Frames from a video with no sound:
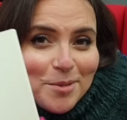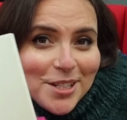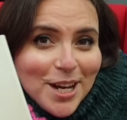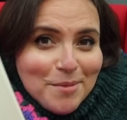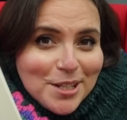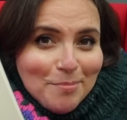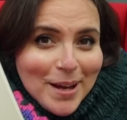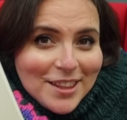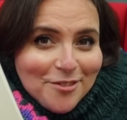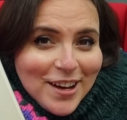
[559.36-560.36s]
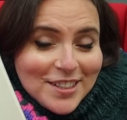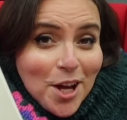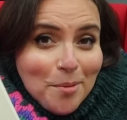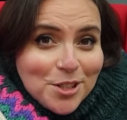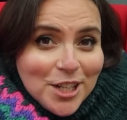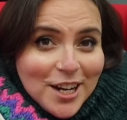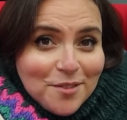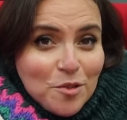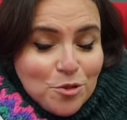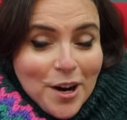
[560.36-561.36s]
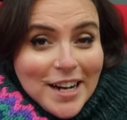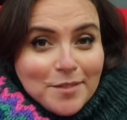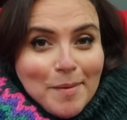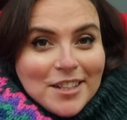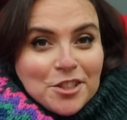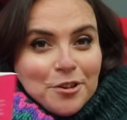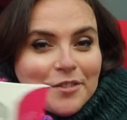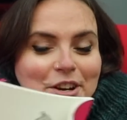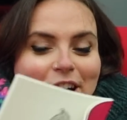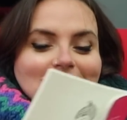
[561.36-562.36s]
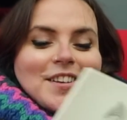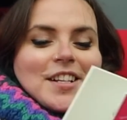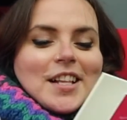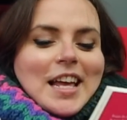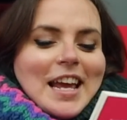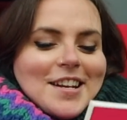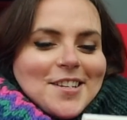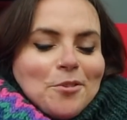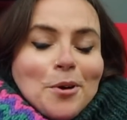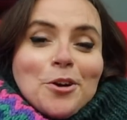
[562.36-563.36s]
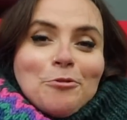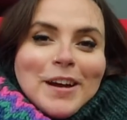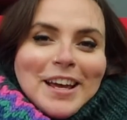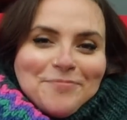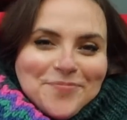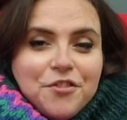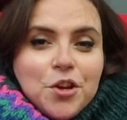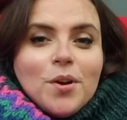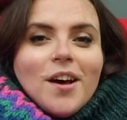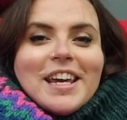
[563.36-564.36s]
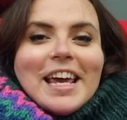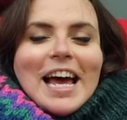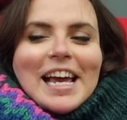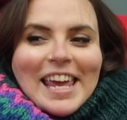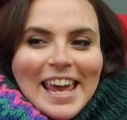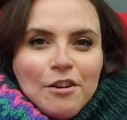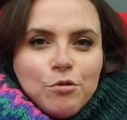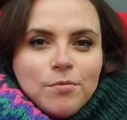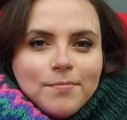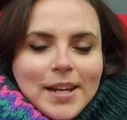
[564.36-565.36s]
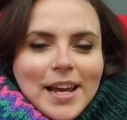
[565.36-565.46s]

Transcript: determined to make the fact that I'm a jack of all trades, master of none, into a career. If you like a giggle,